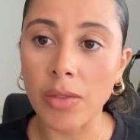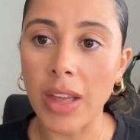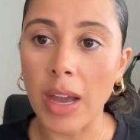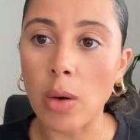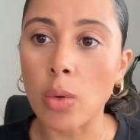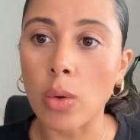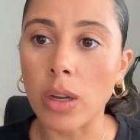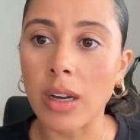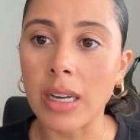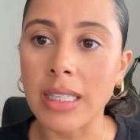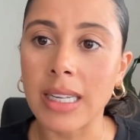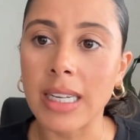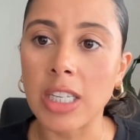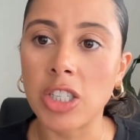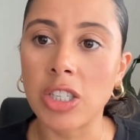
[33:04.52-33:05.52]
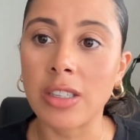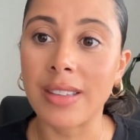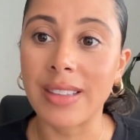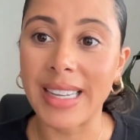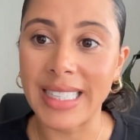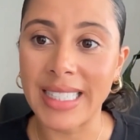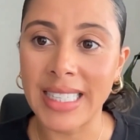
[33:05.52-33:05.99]
of that organization
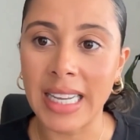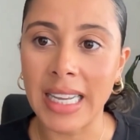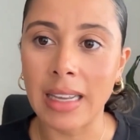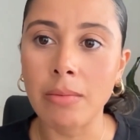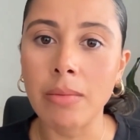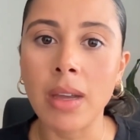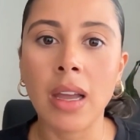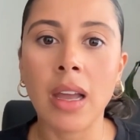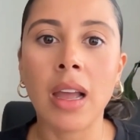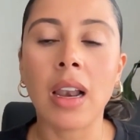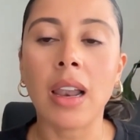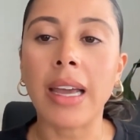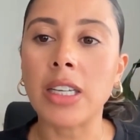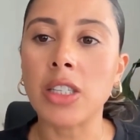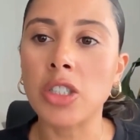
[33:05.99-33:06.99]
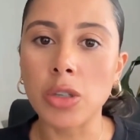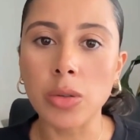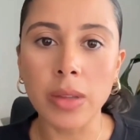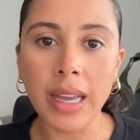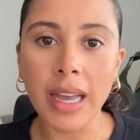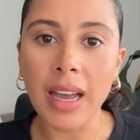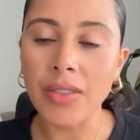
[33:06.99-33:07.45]
and their team. Like, do
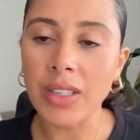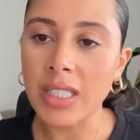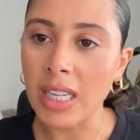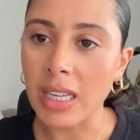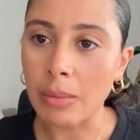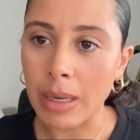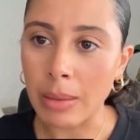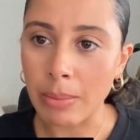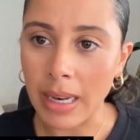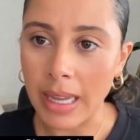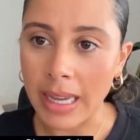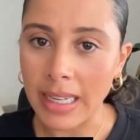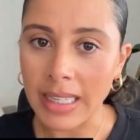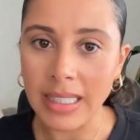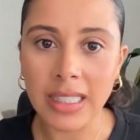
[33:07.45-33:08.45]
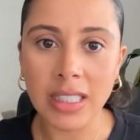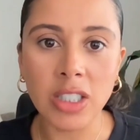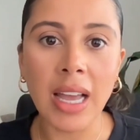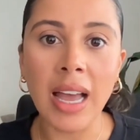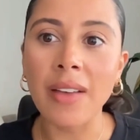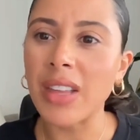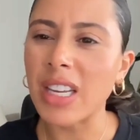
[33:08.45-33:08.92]
they have a team in place?
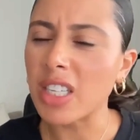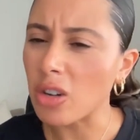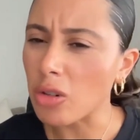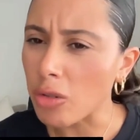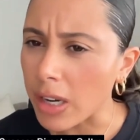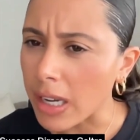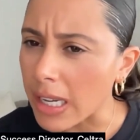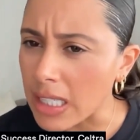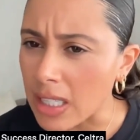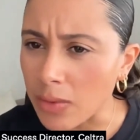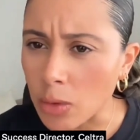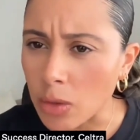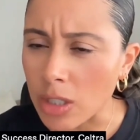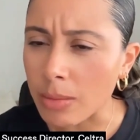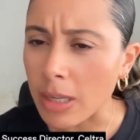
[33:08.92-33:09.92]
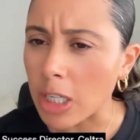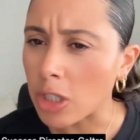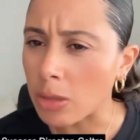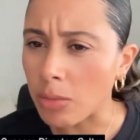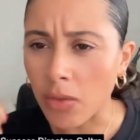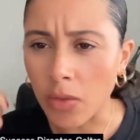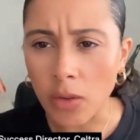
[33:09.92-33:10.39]
Have they done creative
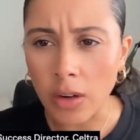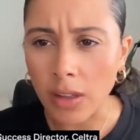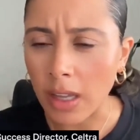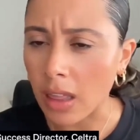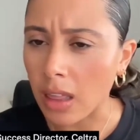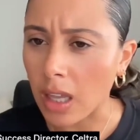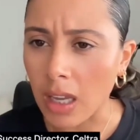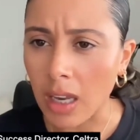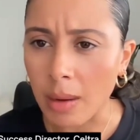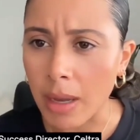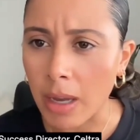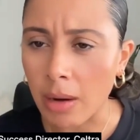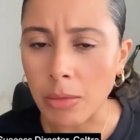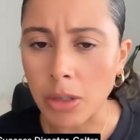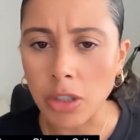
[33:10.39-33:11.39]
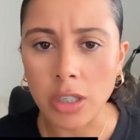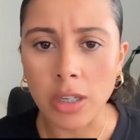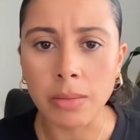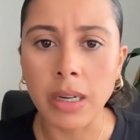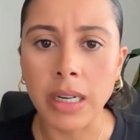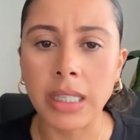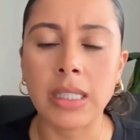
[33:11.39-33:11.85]
automation before? Are they thinking about a modular
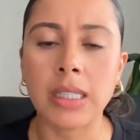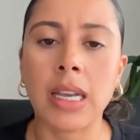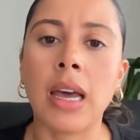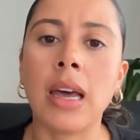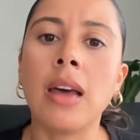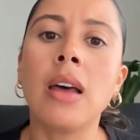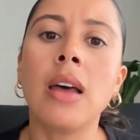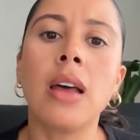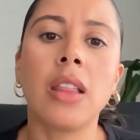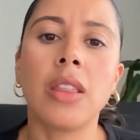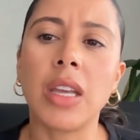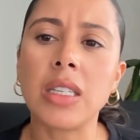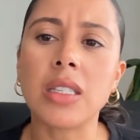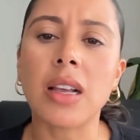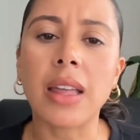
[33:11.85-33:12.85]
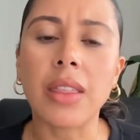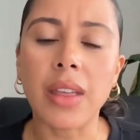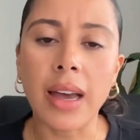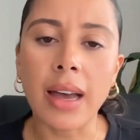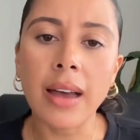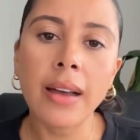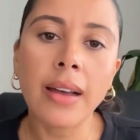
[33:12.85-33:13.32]
mindset? Things like
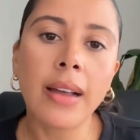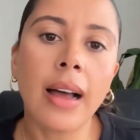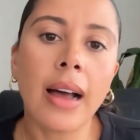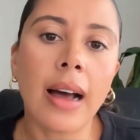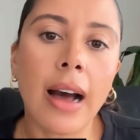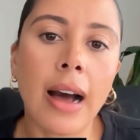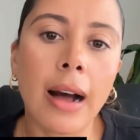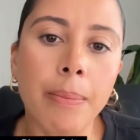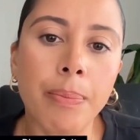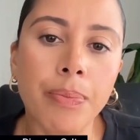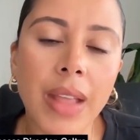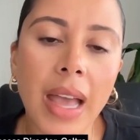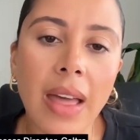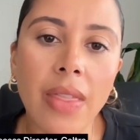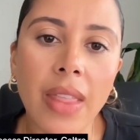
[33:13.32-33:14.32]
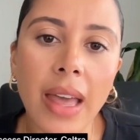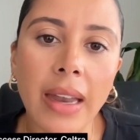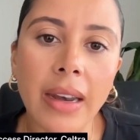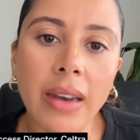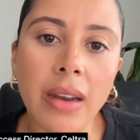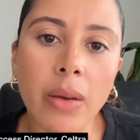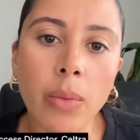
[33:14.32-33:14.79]
that. And
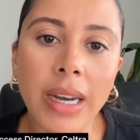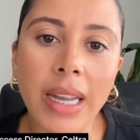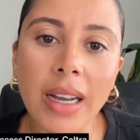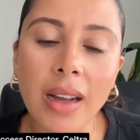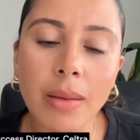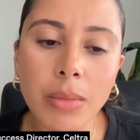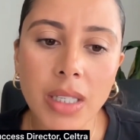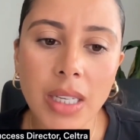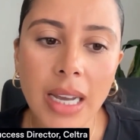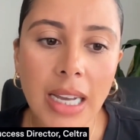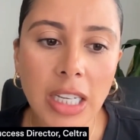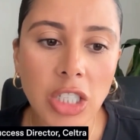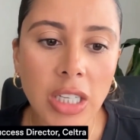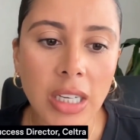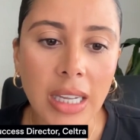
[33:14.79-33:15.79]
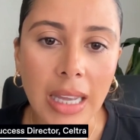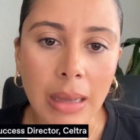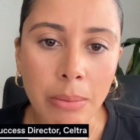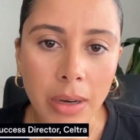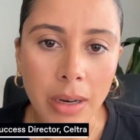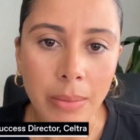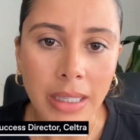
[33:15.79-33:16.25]
then when it comes to actually
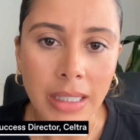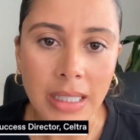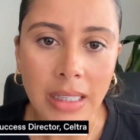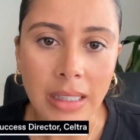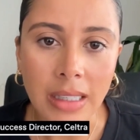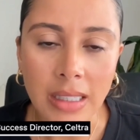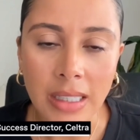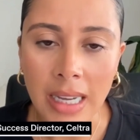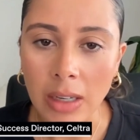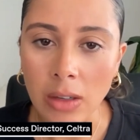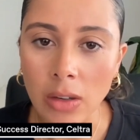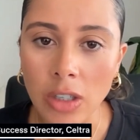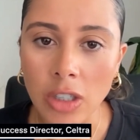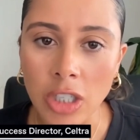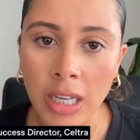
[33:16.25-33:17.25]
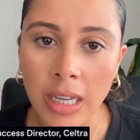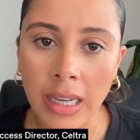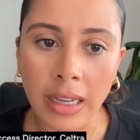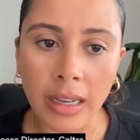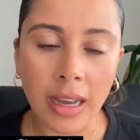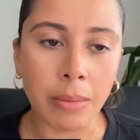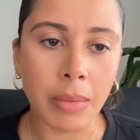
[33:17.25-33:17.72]
implementing the
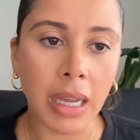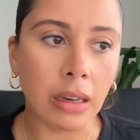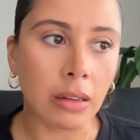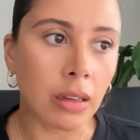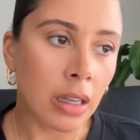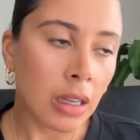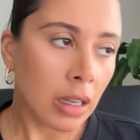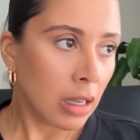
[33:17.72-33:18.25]
technology, I mean,